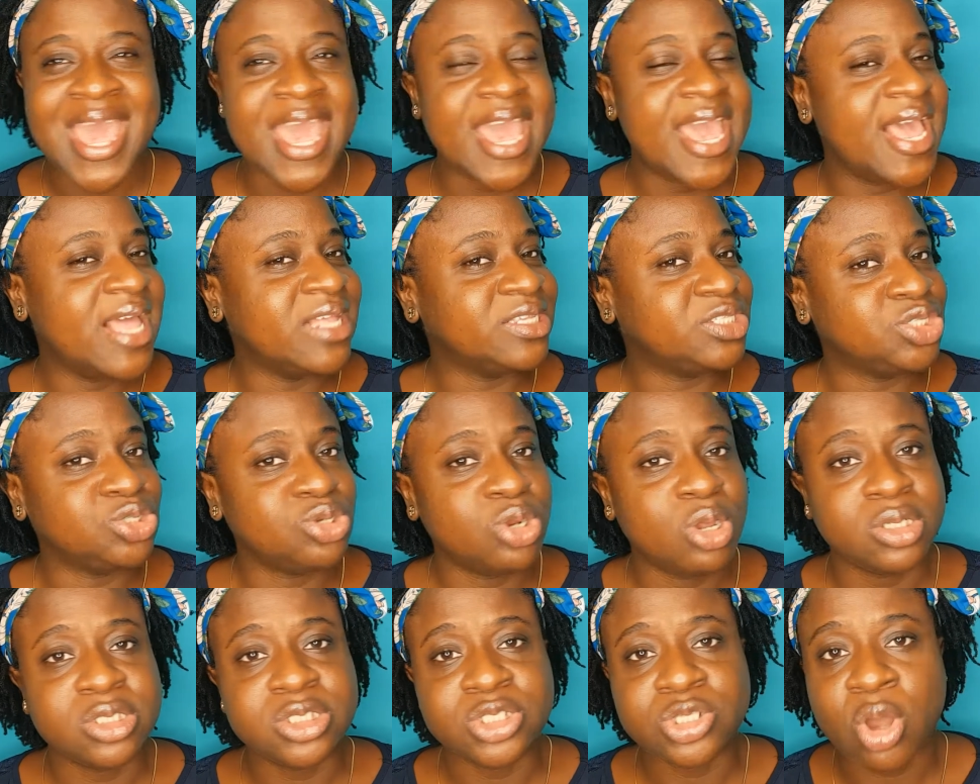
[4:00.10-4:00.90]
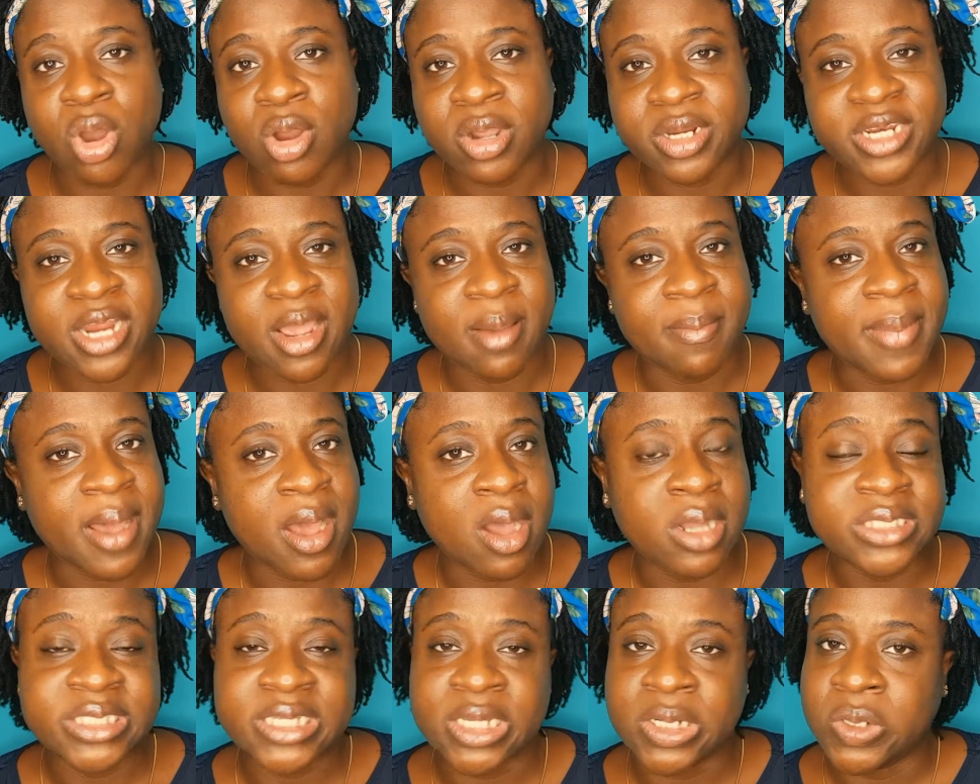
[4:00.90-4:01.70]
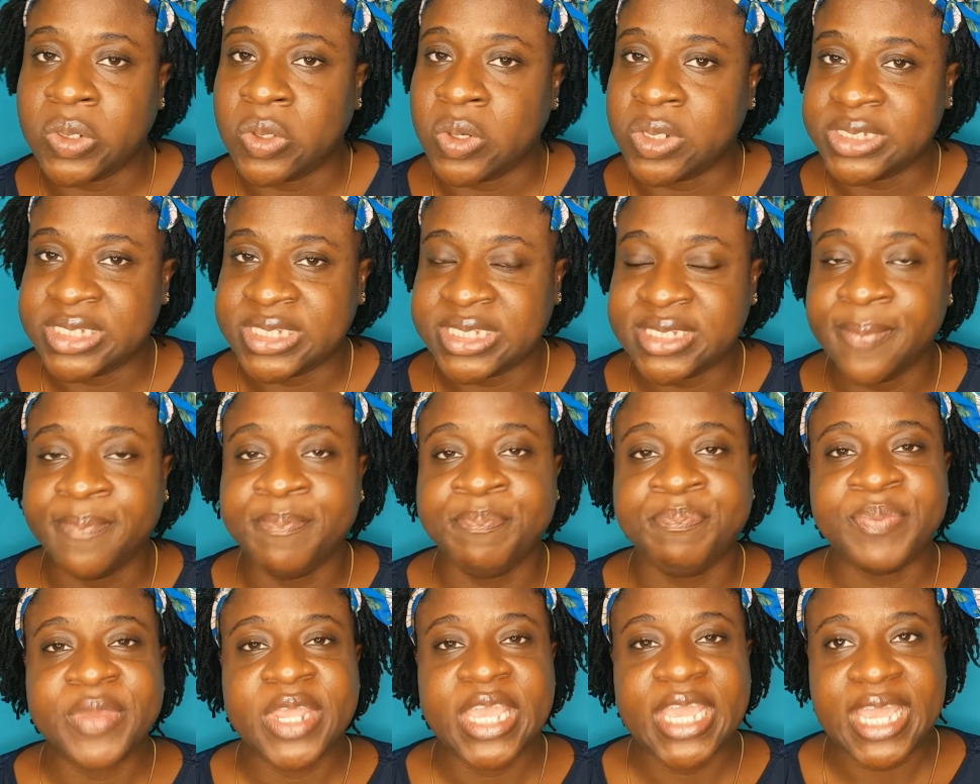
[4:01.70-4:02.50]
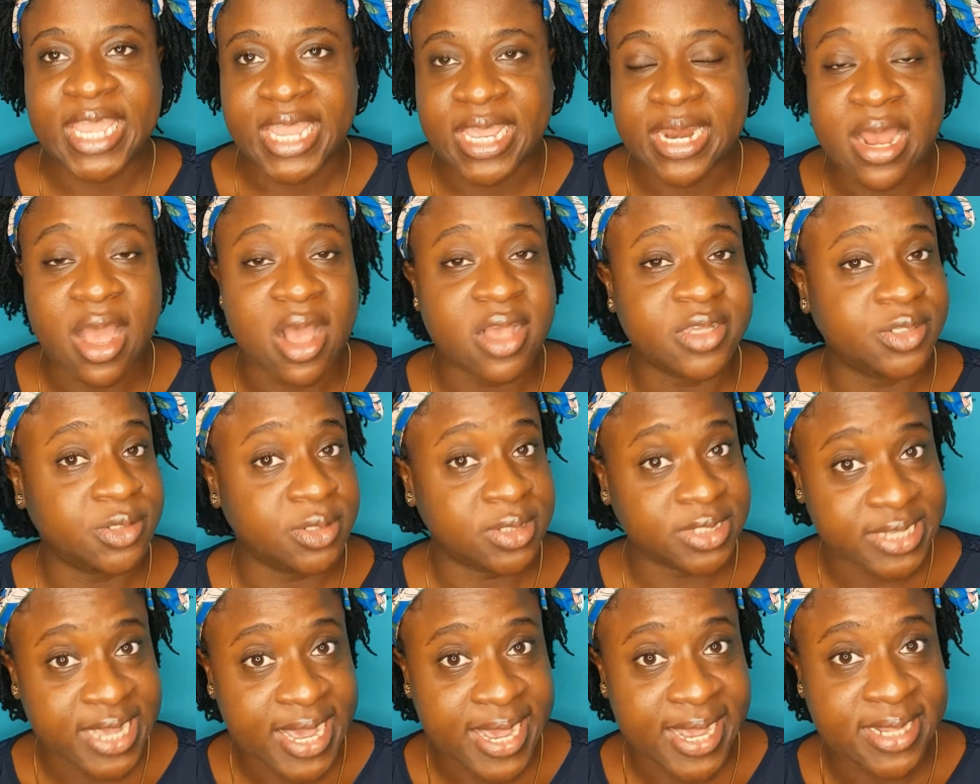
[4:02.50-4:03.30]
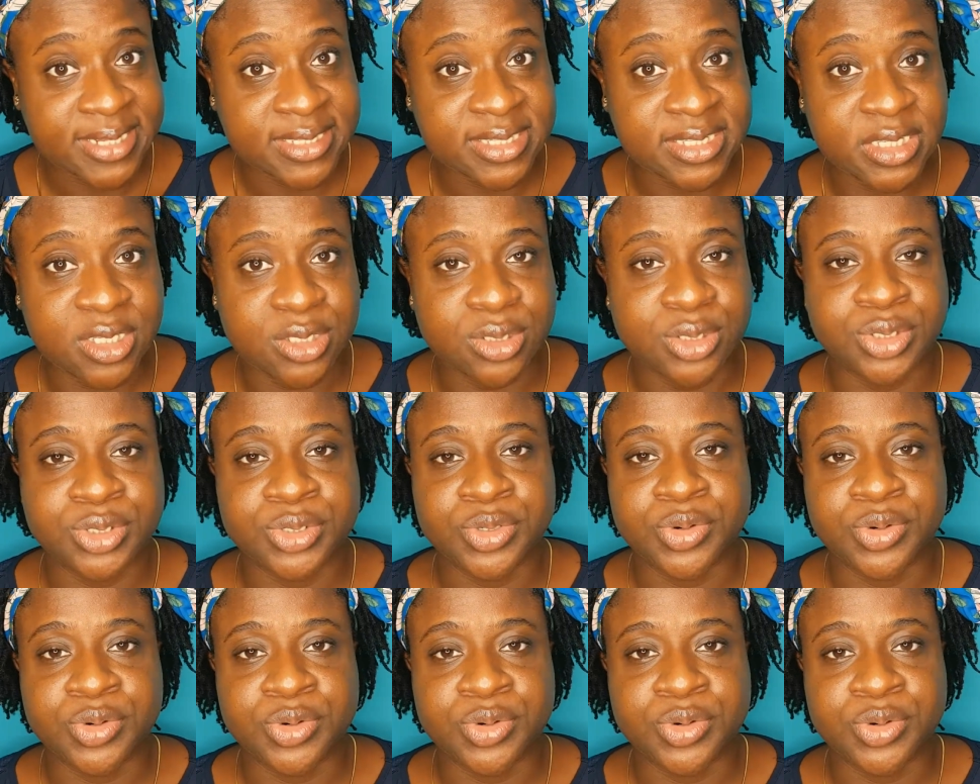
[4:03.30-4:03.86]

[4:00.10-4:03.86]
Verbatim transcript: it's not talked about a lot in our society.